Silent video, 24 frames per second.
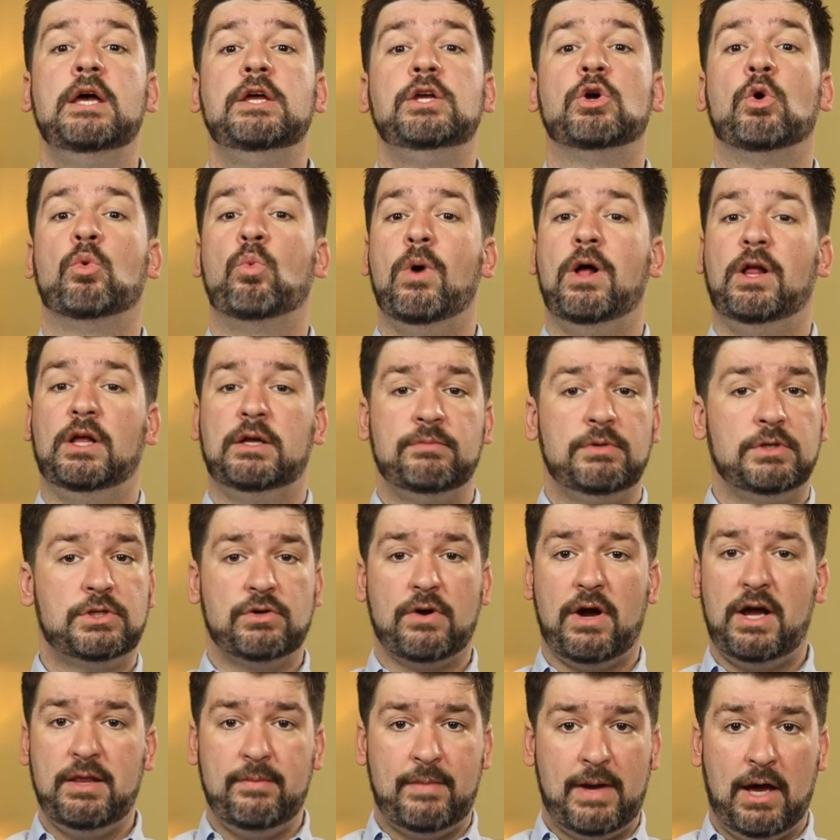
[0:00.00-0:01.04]
You're welcome to
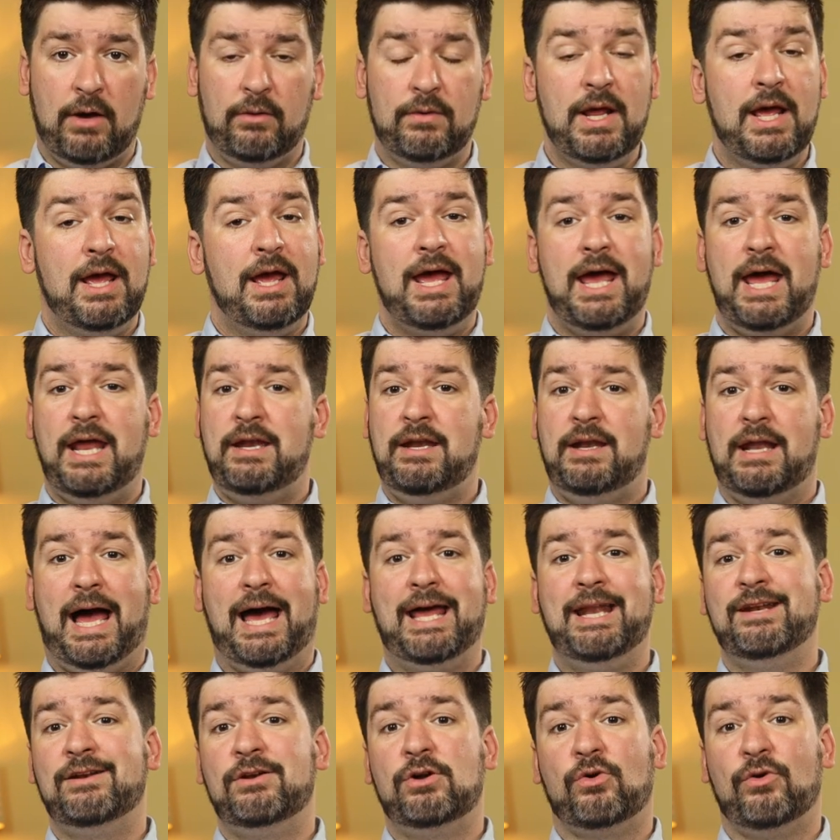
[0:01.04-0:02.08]
try them out, and
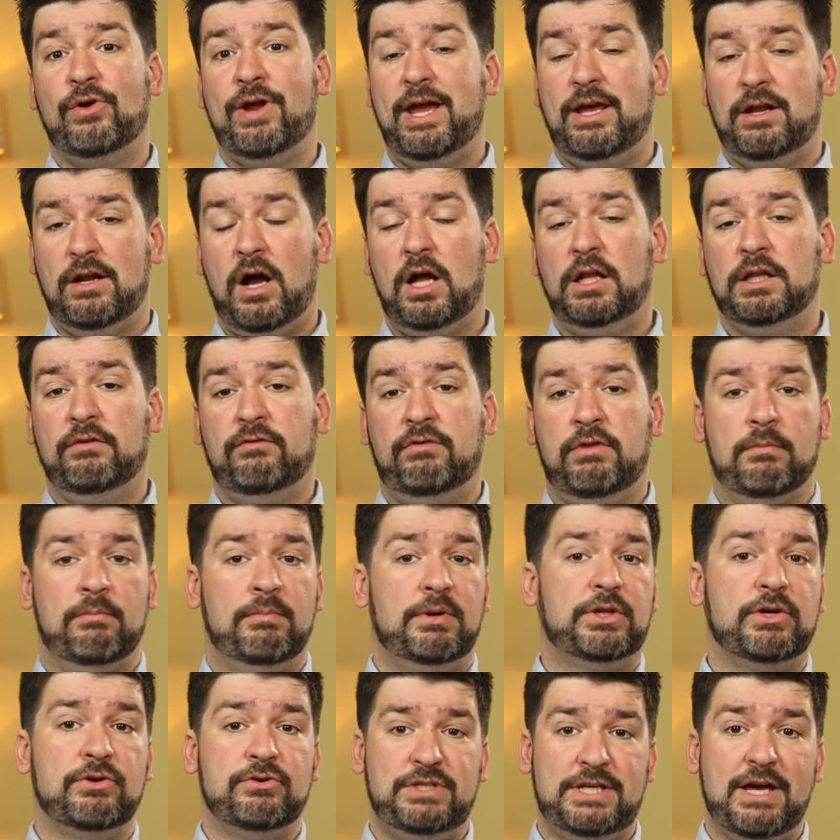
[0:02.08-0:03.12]
I didn't create all of them,
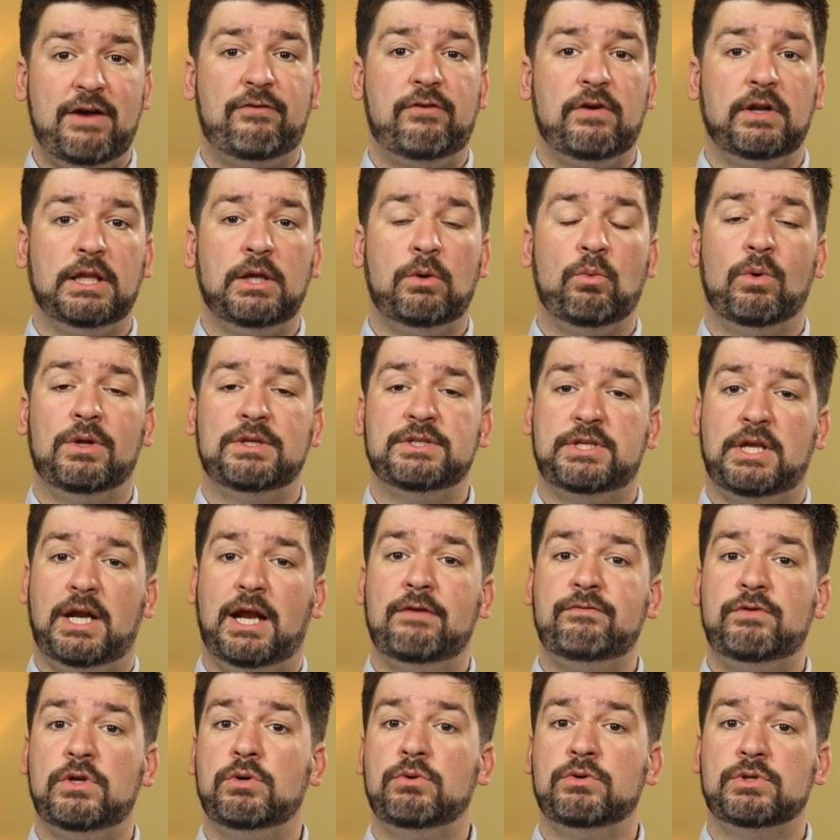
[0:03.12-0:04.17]
but they're definitely ones that
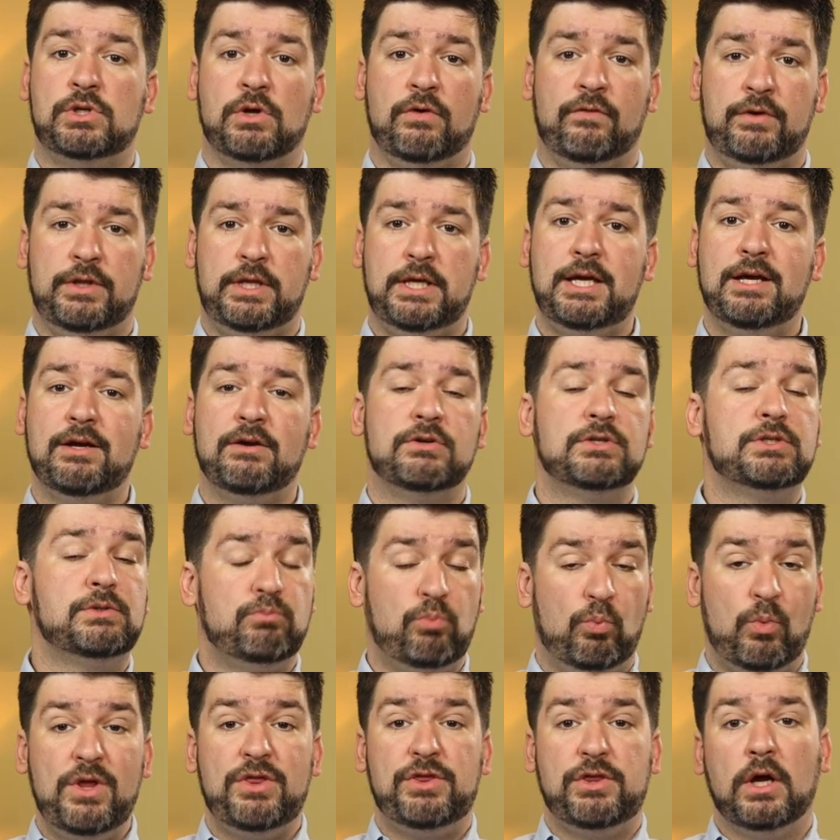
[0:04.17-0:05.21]
I've used over the years
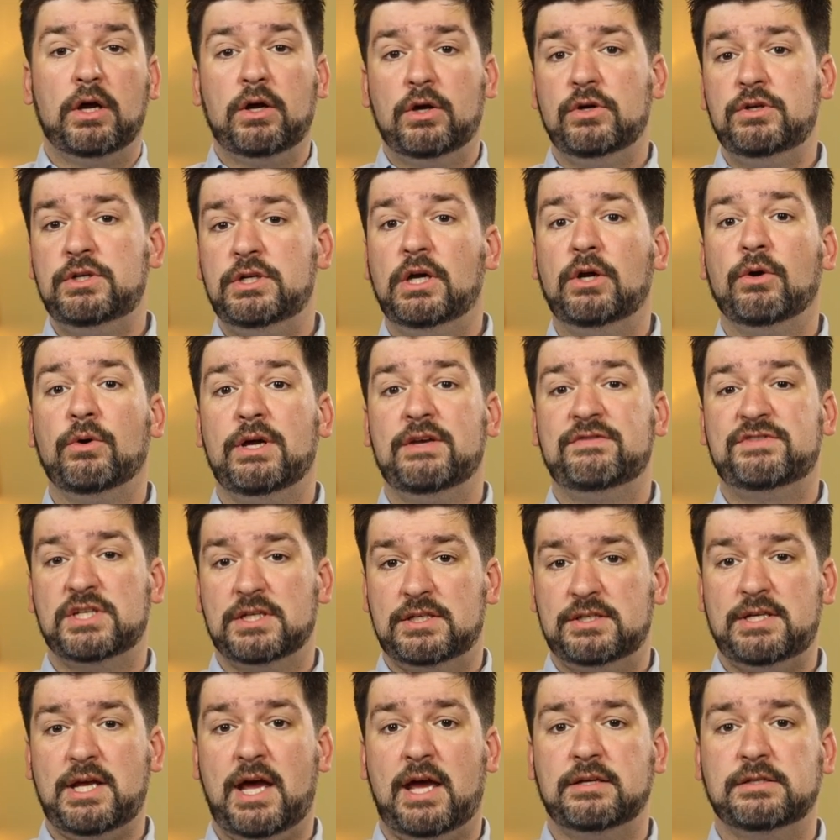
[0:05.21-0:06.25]
with a good degree of
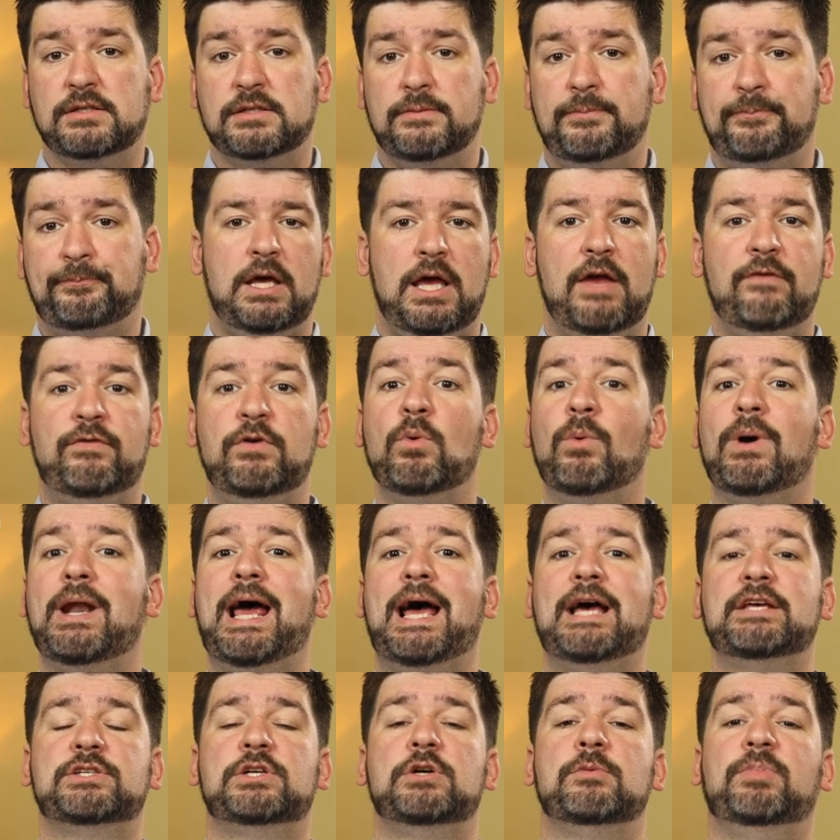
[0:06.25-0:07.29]
success. If you want
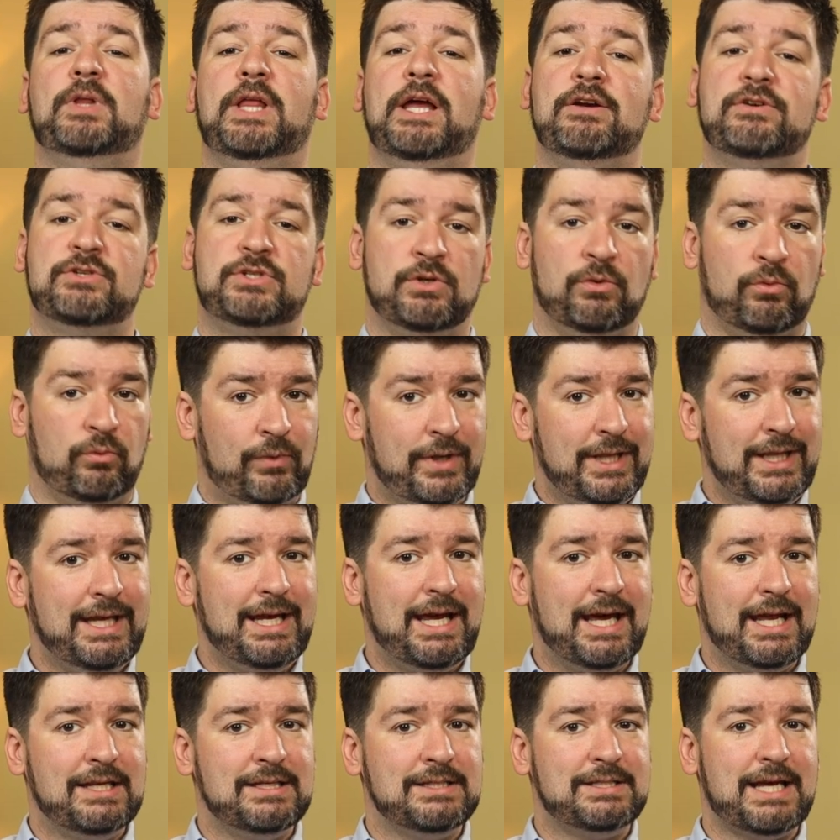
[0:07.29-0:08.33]
to ask your players to really
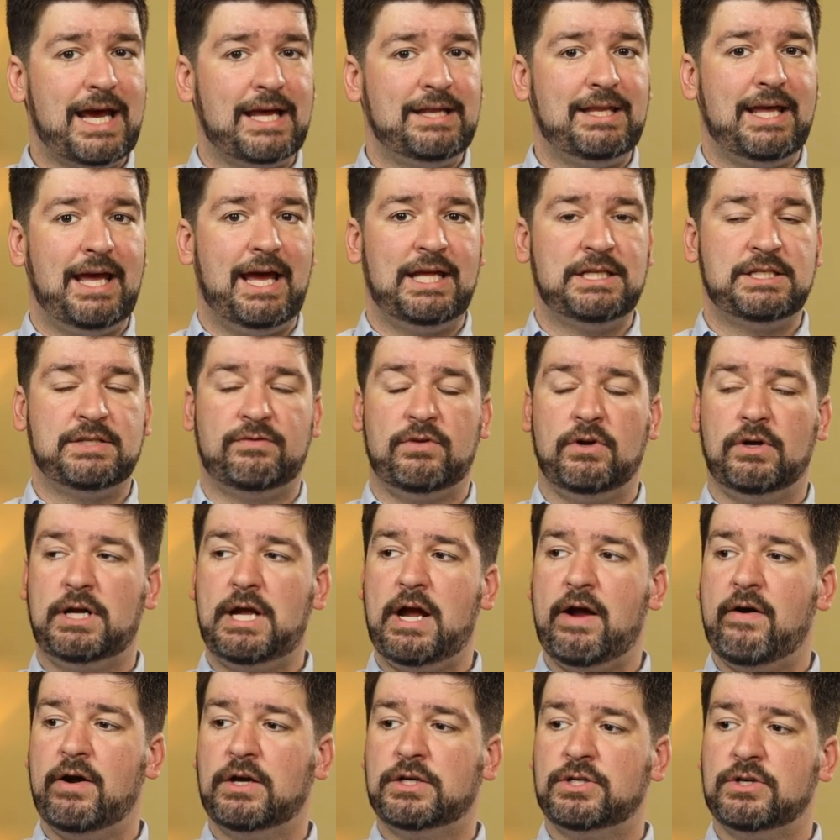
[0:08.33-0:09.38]
get inside the heads of their
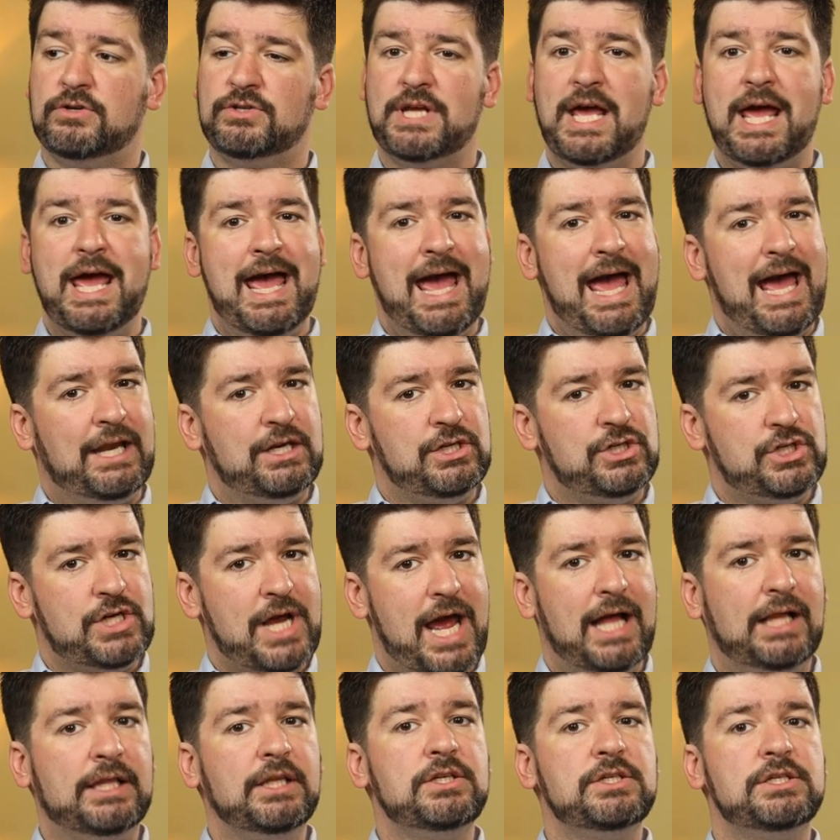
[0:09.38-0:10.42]
characters and
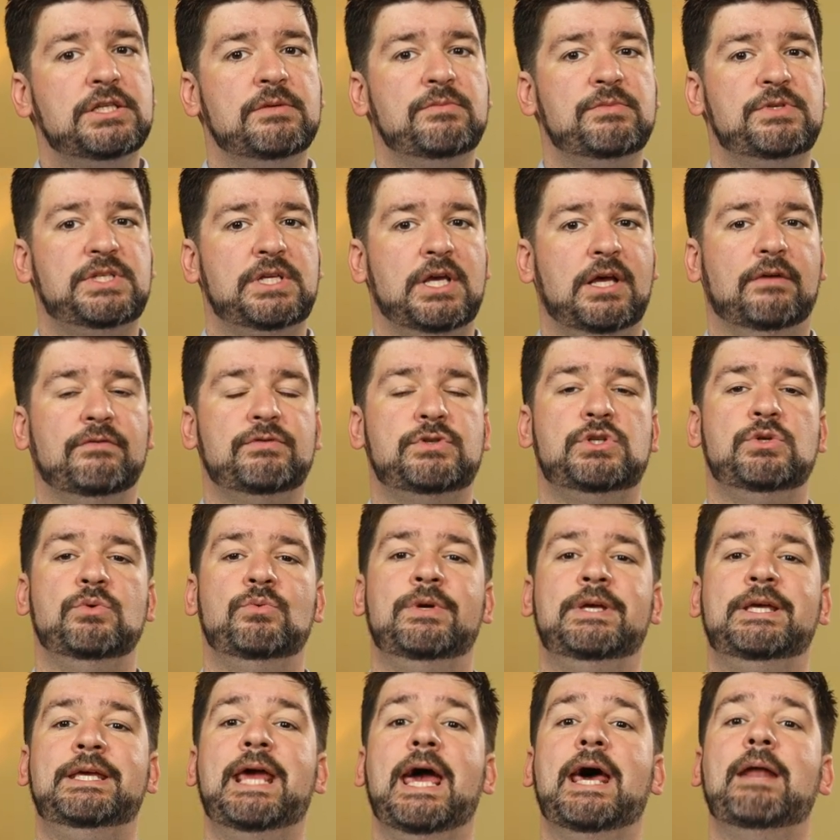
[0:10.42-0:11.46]
challenge themselves
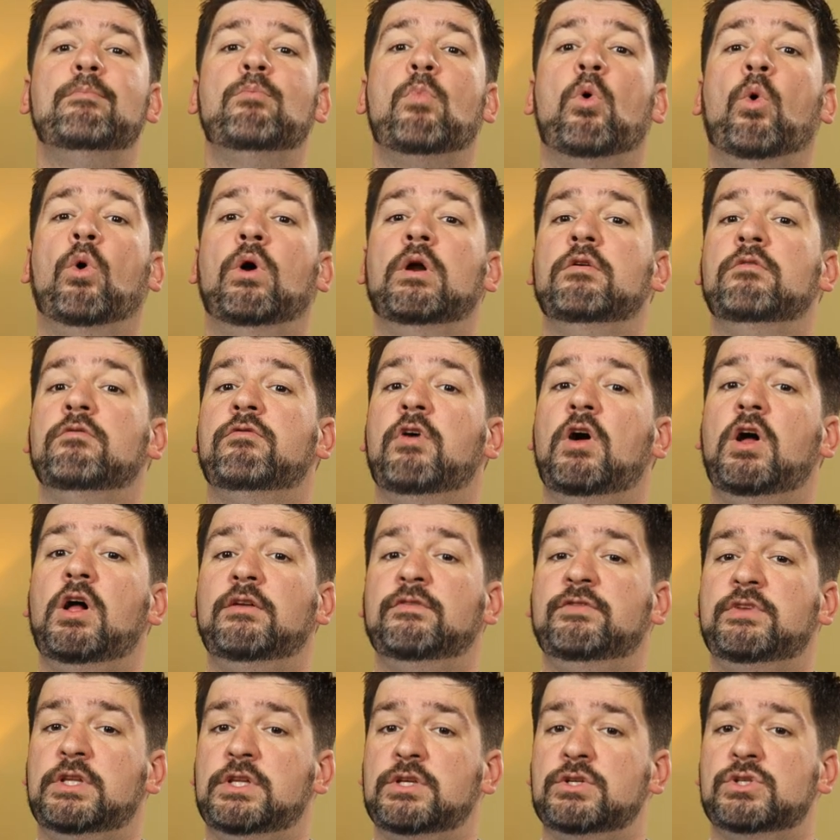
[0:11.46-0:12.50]
to get more
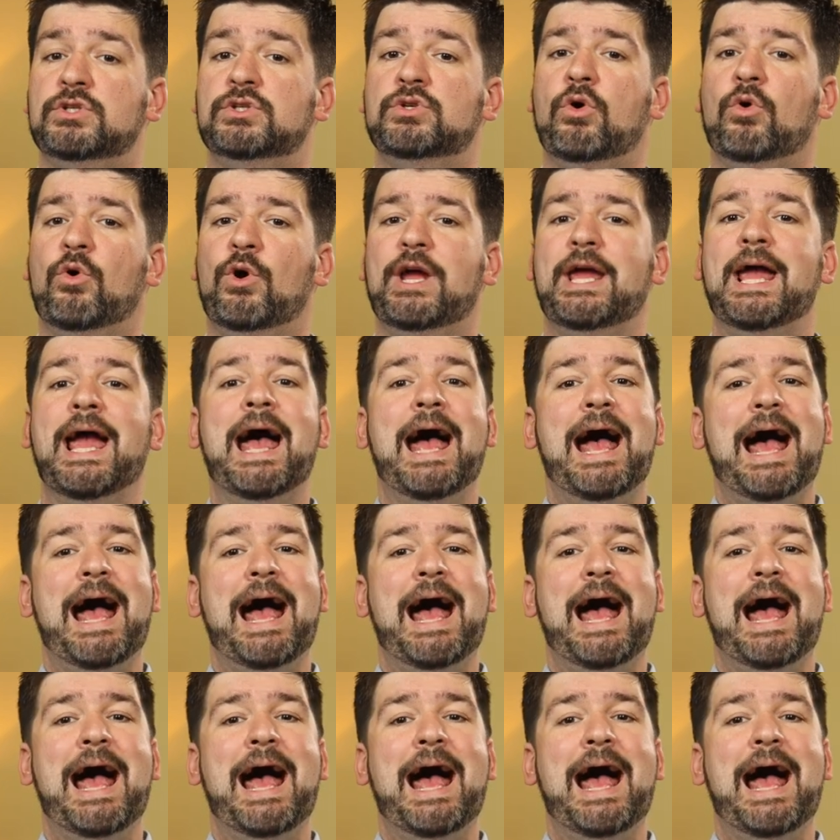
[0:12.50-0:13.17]
involved in the story,